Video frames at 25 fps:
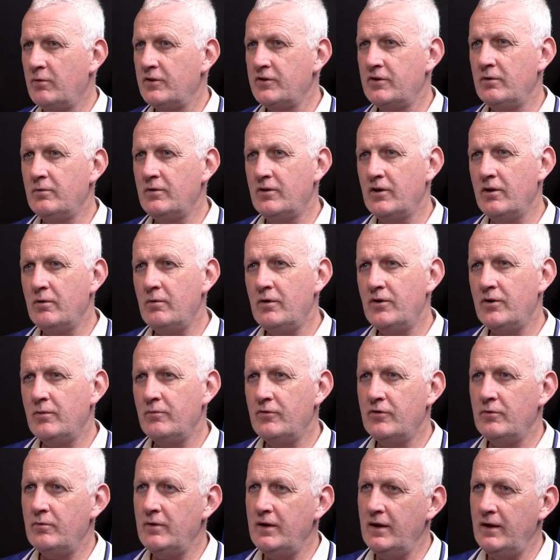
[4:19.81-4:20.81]
What do we do with
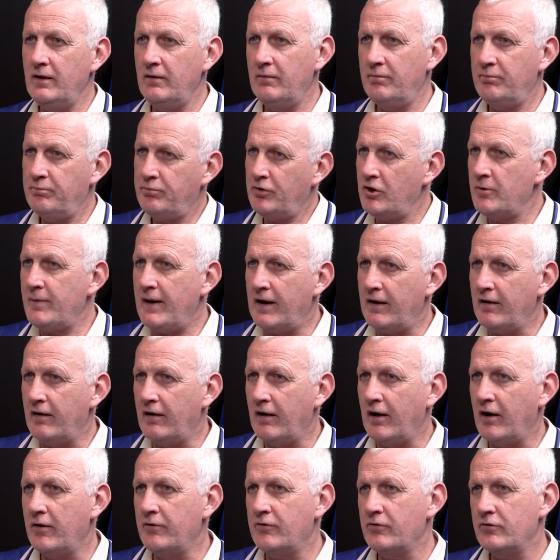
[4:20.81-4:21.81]
them? Do we put them out on
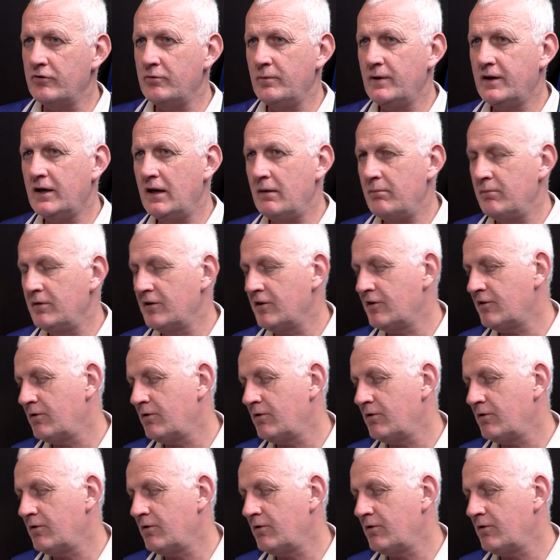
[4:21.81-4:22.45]
loan or do we keep them in the